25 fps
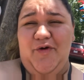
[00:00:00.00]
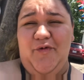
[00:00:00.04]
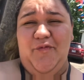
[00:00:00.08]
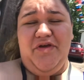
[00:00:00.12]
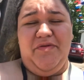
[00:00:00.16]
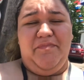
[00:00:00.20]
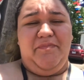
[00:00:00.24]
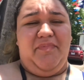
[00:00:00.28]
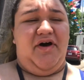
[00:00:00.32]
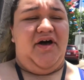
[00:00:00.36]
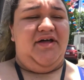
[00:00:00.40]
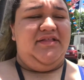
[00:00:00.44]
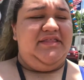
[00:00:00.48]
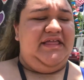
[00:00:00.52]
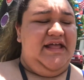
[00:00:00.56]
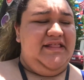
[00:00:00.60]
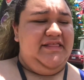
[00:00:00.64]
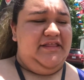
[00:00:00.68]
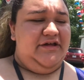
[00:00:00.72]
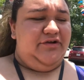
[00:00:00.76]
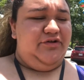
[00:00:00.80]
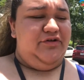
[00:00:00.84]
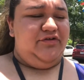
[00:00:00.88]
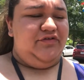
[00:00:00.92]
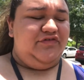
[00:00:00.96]
we bought that
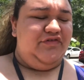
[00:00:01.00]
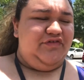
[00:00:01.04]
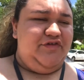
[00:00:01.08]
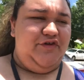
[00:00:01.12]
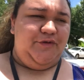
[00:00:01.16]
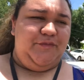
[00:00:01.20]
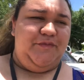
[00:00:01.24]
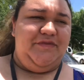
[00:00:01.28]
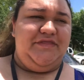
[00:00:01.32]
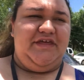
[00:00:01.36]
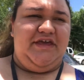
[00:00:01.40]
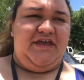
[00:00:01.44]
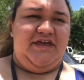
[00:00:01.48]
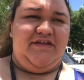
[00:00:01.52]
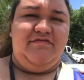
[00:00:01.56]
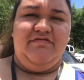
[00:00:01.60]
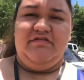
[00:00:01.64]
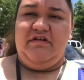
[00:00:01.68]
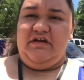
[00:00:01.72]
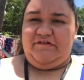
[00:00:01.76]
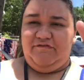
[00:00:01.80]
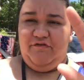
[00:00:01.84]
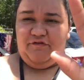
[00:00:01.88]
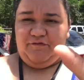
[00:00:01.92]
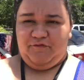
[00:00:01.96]
little tube thing
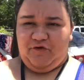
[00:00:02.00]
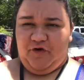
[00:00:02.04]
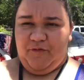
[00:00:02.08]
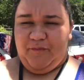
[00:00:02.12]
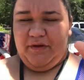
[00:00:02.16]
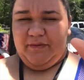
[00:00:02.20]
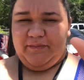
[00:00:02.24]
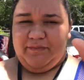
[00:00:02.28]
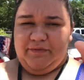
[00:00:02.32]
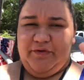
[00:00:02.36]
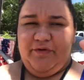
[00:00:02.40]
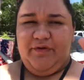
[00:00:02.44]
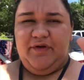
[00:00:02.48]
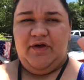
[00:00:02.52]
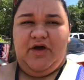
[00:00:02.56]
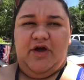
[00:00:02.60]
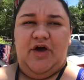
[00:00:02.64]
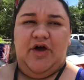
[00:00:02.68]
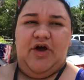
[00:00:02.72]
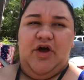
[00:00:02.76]
like for four people